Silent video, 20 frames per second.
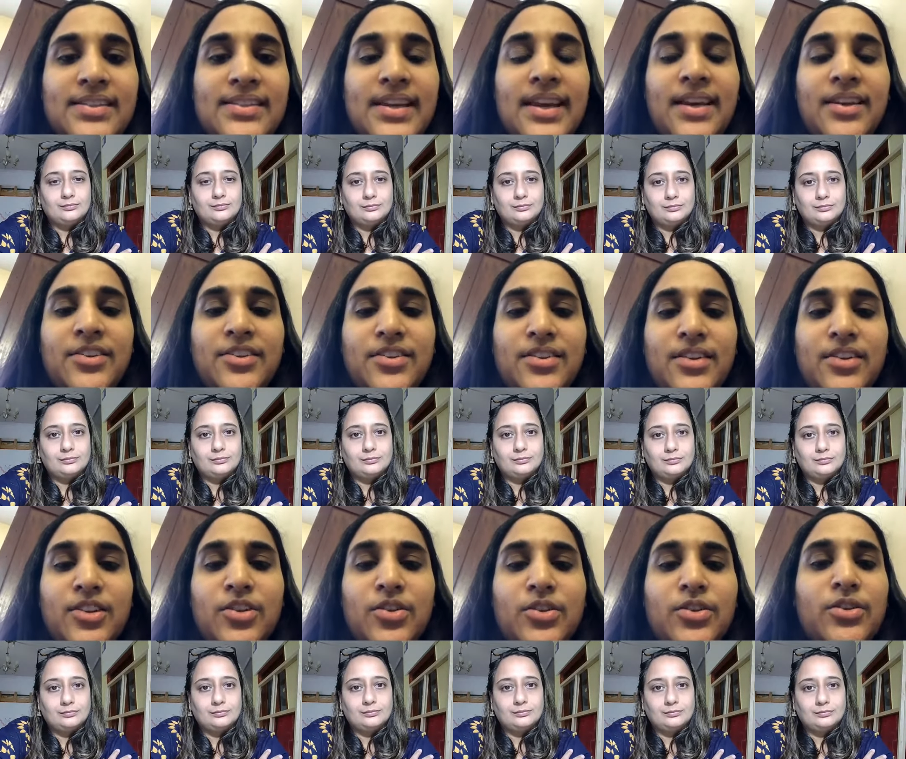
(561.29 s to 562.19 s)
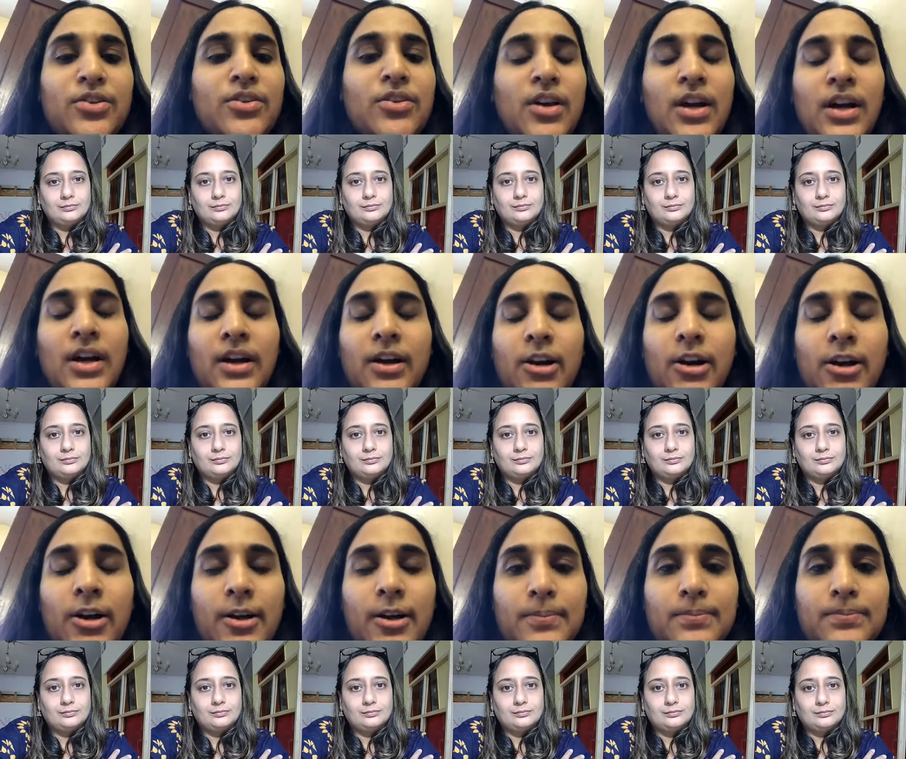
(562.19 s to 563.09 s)
Speaker 1: said, you know,
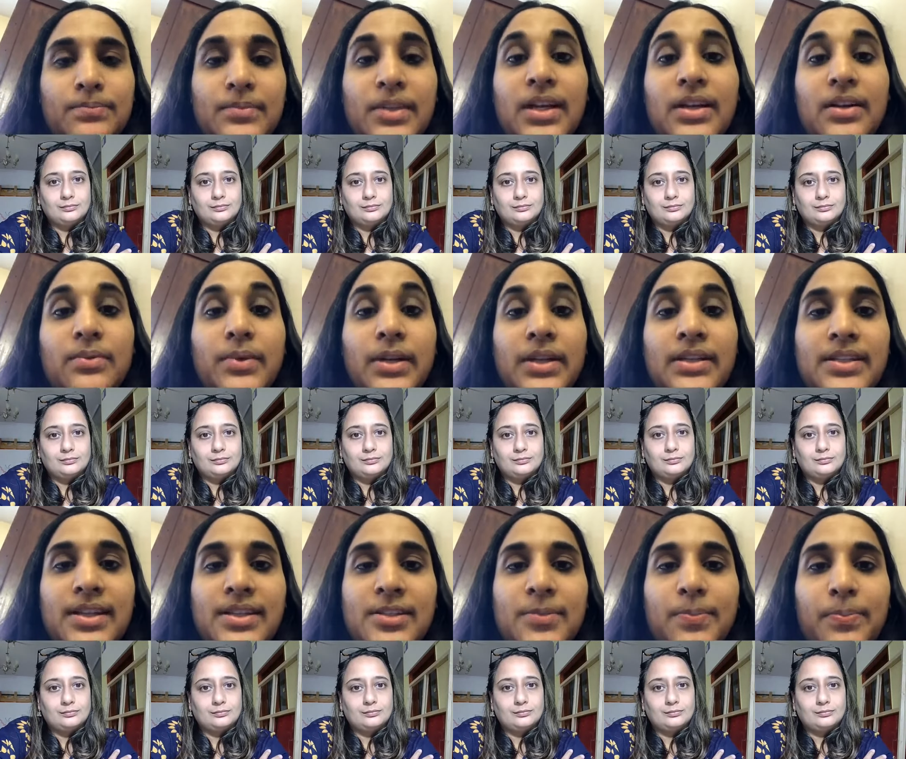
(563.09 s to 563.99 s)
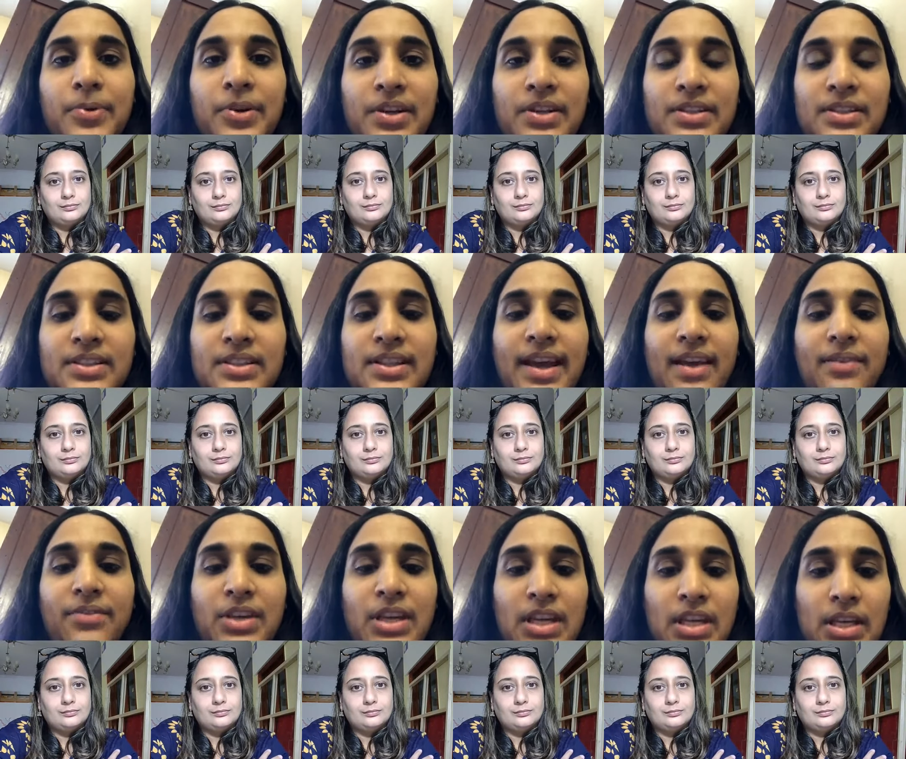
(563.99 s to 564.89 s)
um, India is a
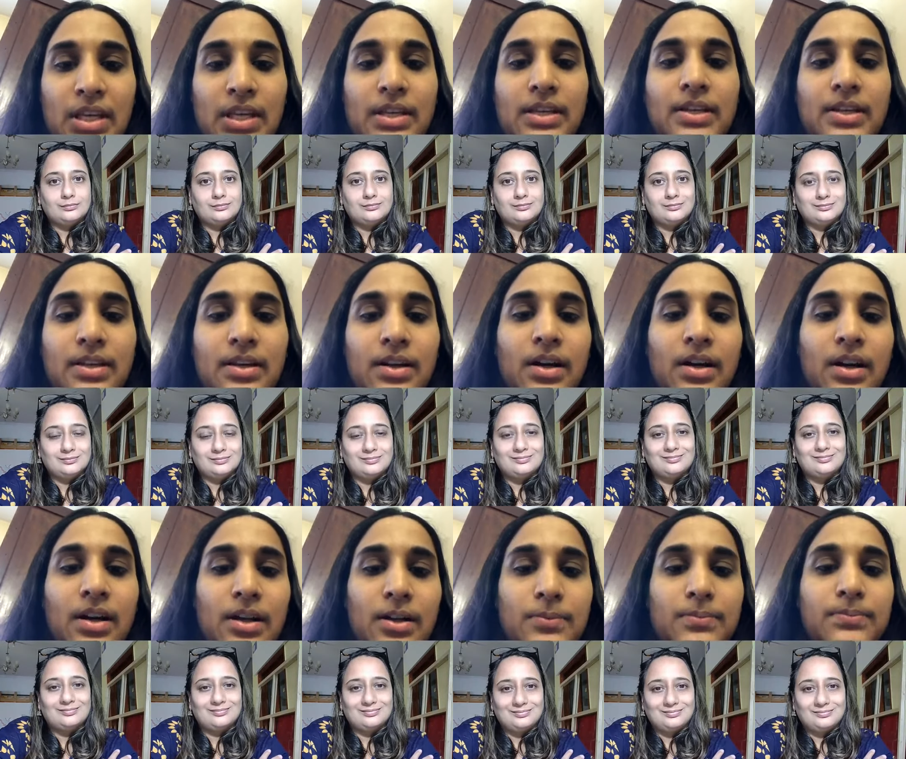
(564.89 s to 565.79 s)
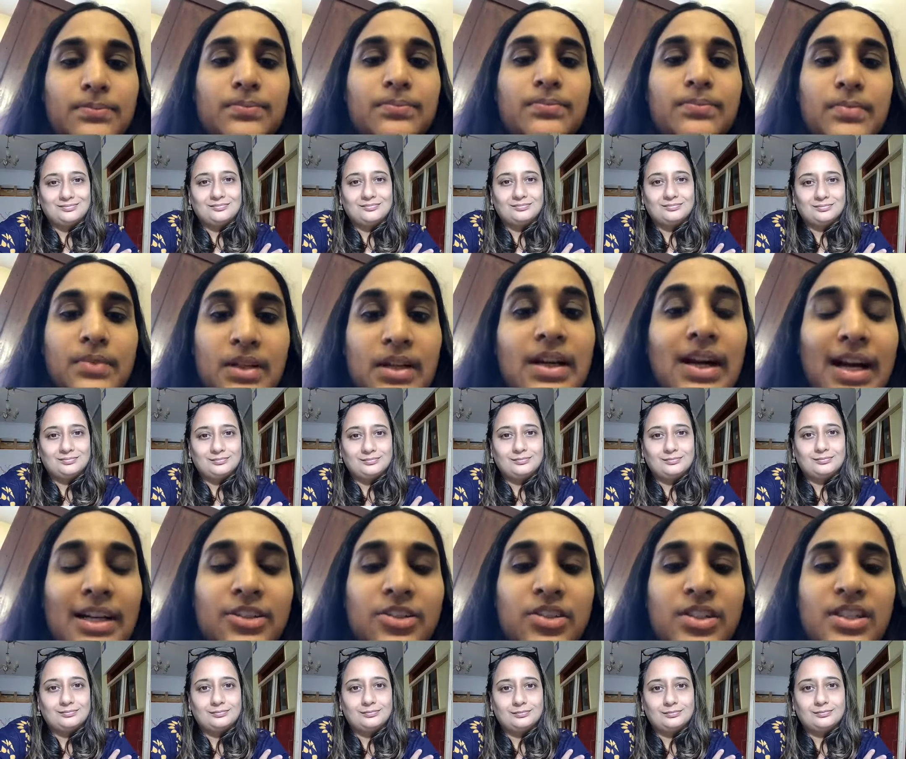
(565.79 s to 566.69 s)
print-heavy um,
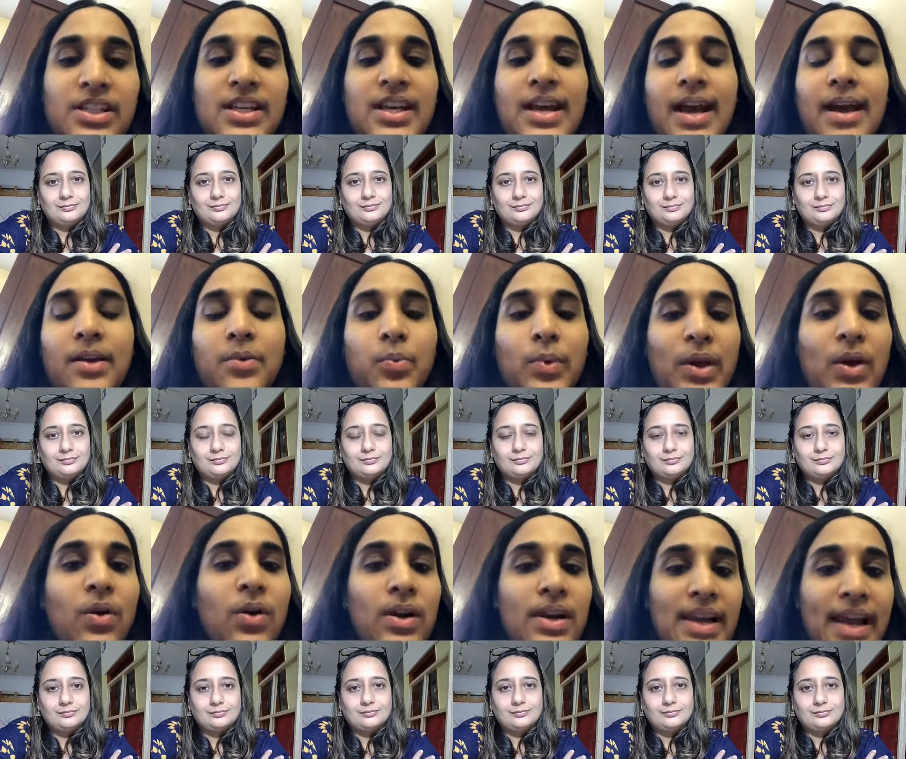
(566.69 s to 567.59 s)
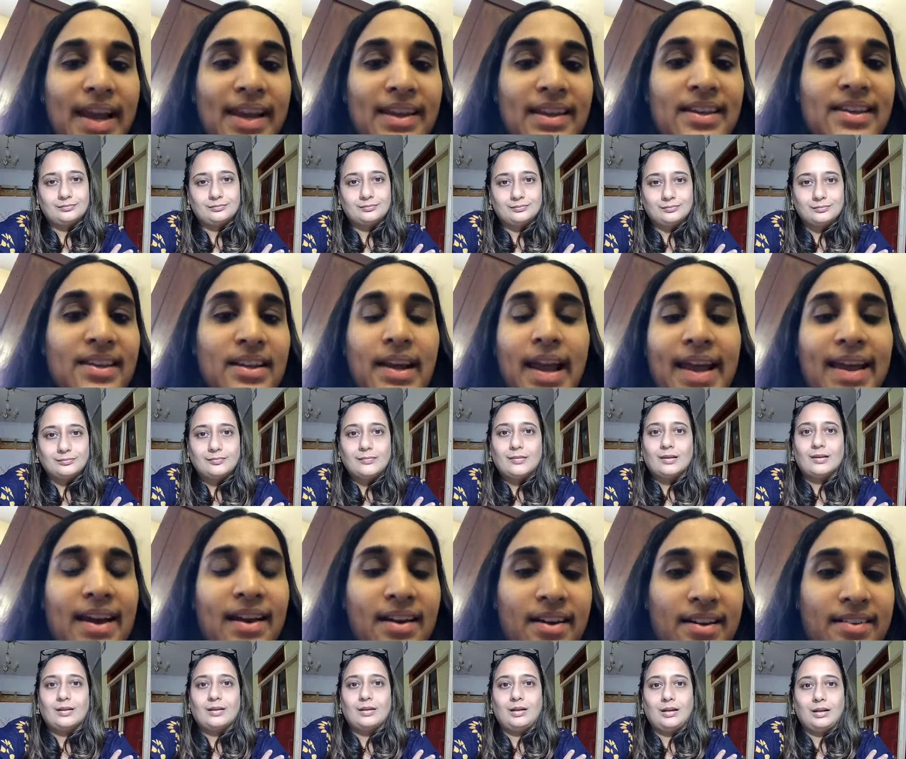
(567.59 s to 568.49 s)
country, and we all like it,
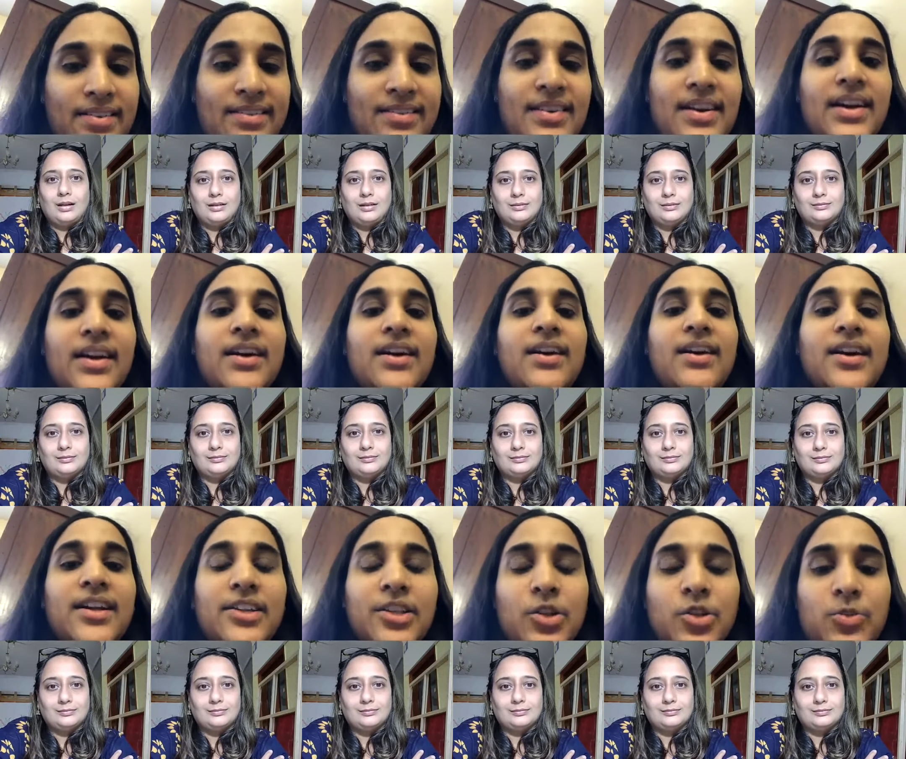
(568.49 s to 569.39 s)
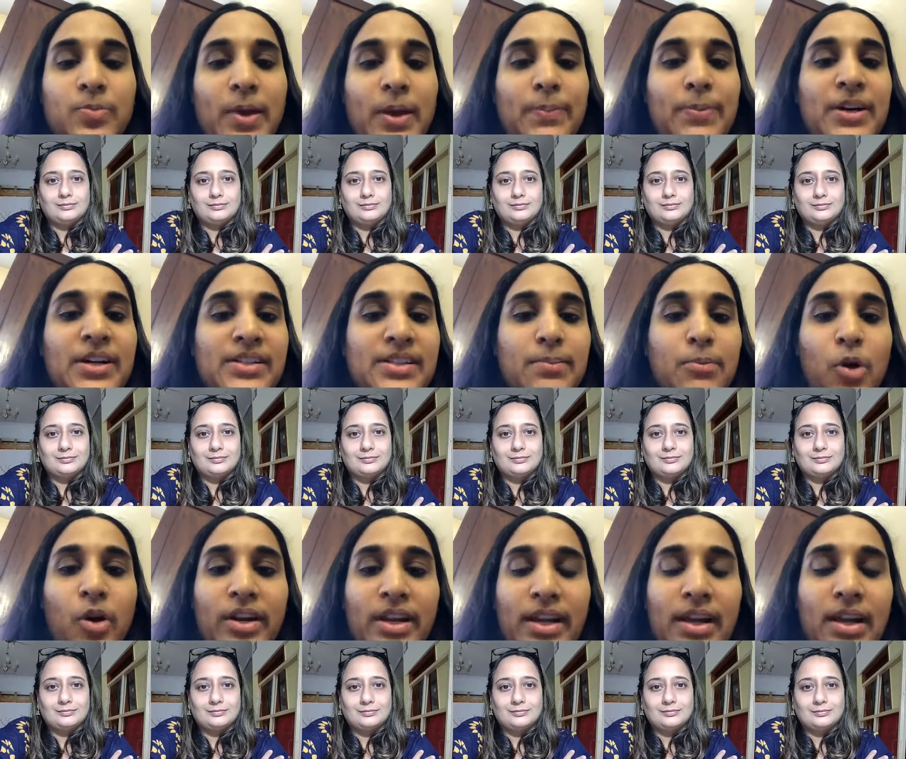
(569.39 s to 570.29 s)
like our uh, newspapers and
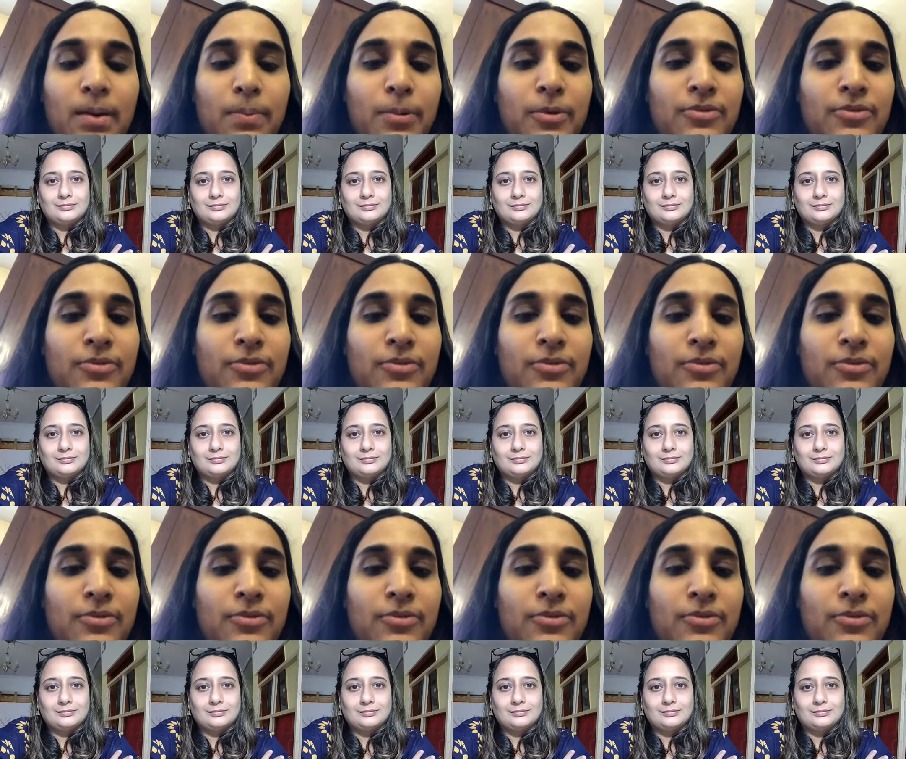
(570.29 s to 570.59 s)
morning cup of